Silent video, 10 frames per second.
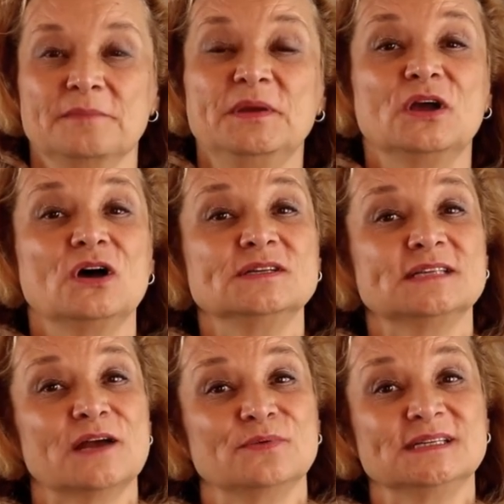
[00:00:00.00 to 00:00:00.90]
Because
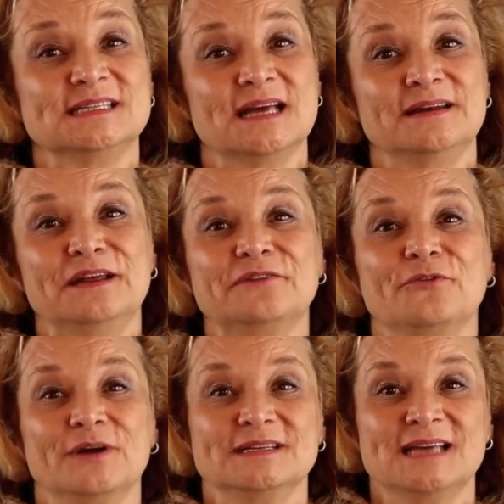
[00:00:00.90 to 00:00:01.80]
I was studying
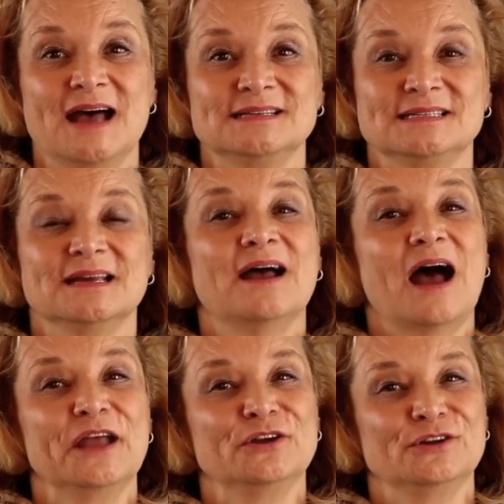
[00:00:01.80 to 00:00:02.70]
for a test,
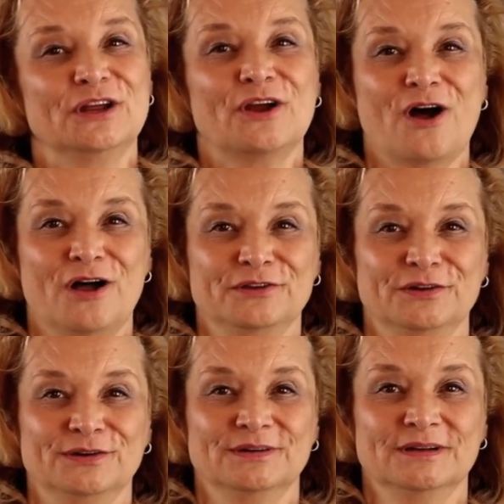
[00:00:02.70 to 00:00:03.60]
I couldn't call
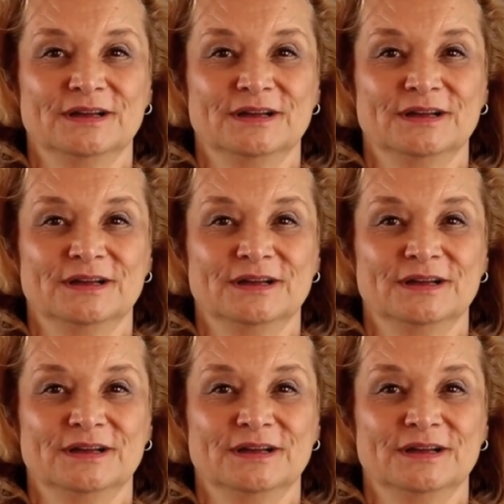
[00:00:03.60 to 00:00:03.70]
you.